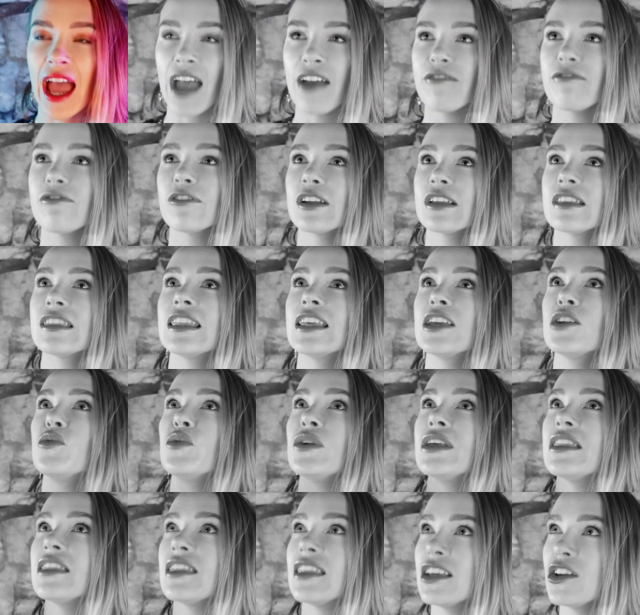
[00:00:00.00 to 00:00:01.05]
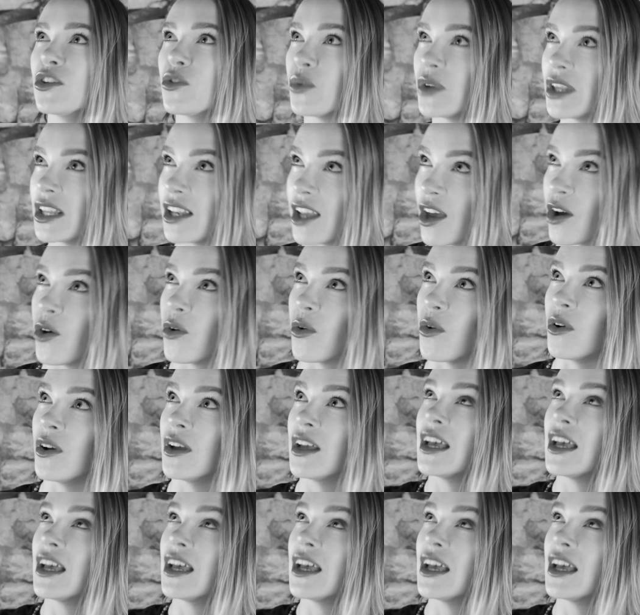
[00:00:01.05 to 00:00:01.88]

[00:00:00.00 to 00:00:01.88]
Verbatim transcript: Everything we think we know